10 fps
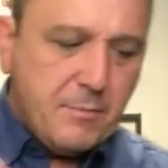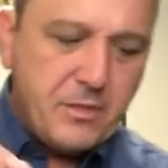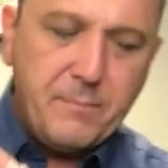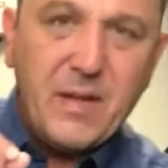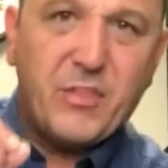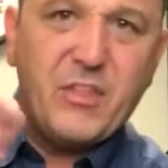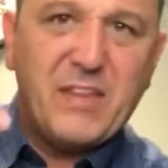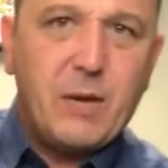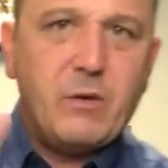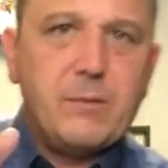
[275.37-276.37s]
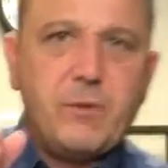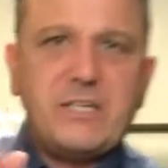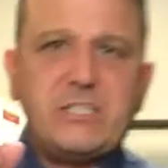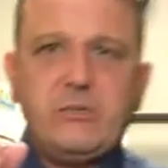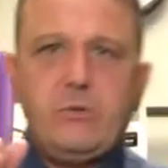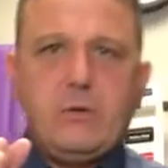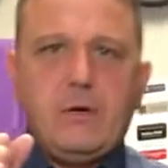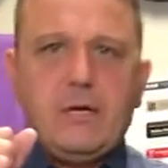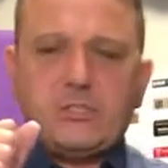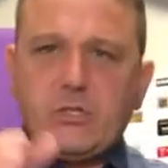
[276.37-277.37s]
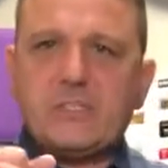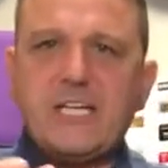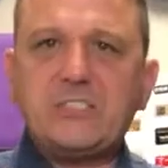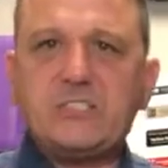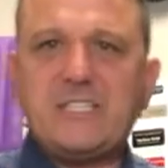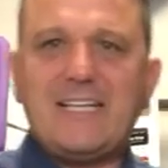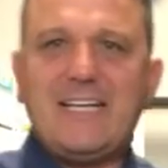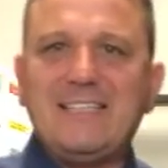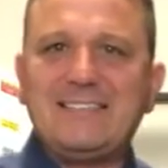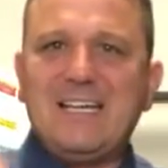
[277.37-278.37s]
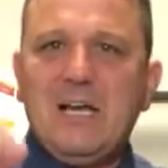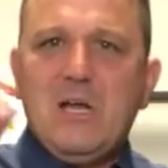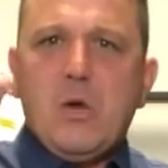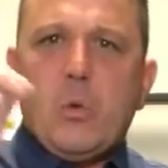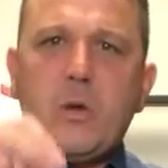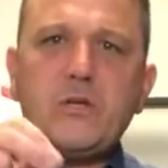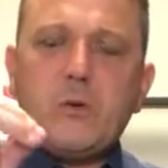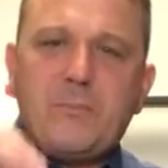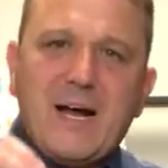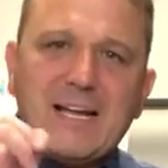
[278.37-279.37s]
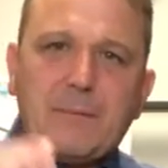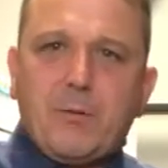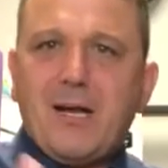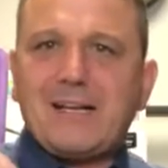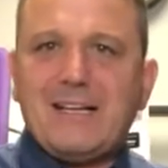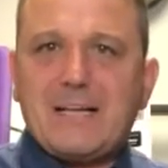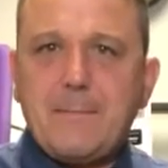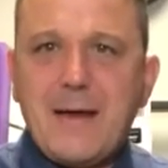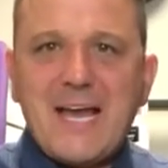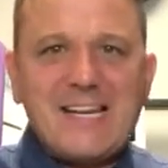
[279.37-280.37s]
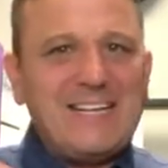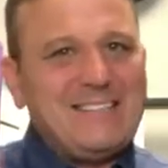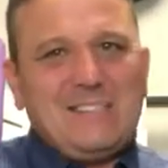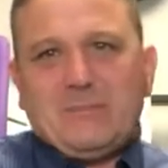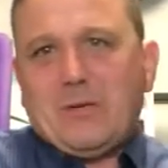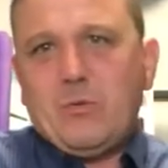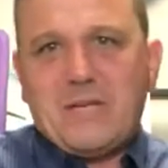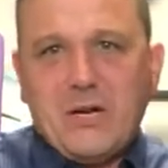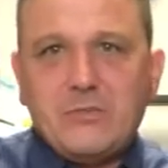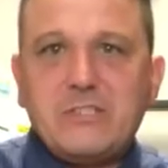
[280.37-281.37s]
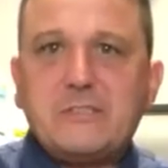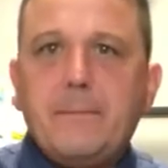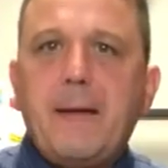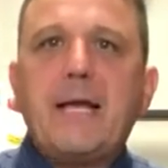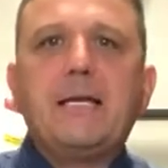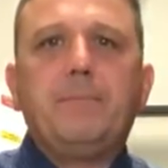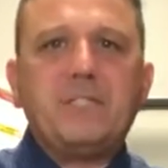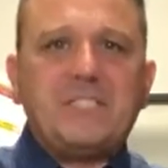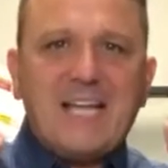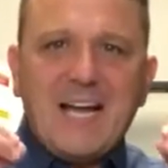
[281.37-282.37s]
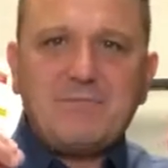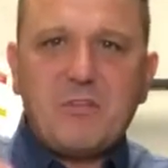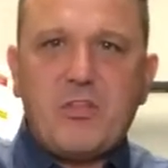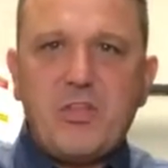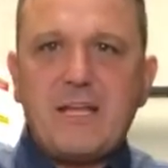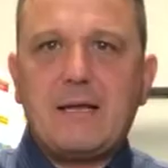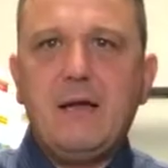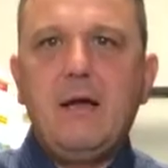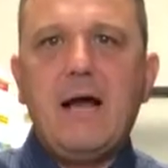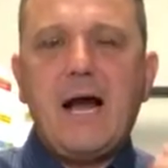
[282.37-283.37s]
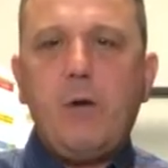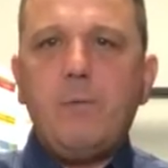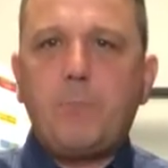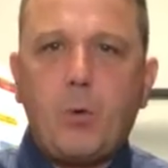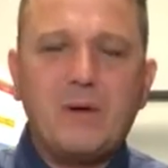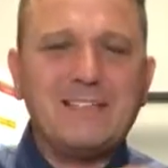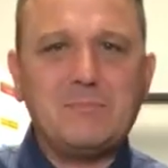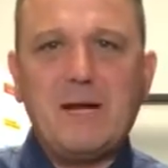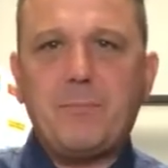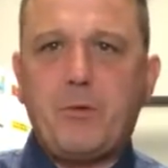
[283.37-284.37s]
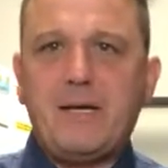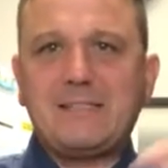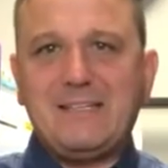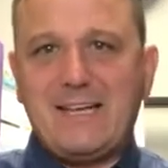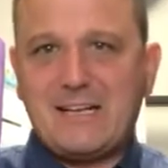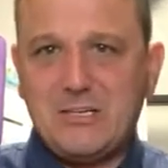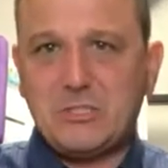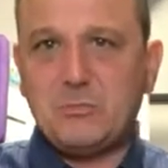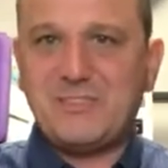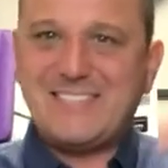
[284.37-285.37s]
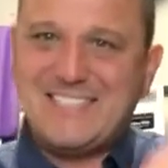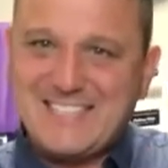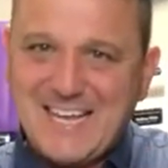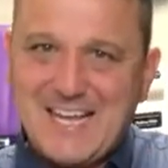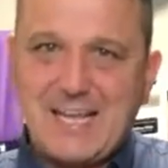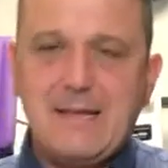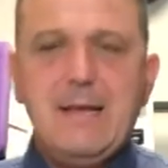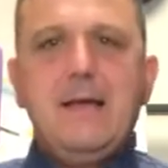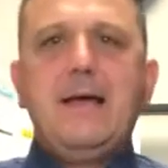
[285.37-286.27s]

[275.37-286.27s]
But the big thing that I want to bring to you, to your attention today, is when you're buying a product like a magnet, it seems like who cares, it's a magnet, but you have to think, how important is my product to that customer today?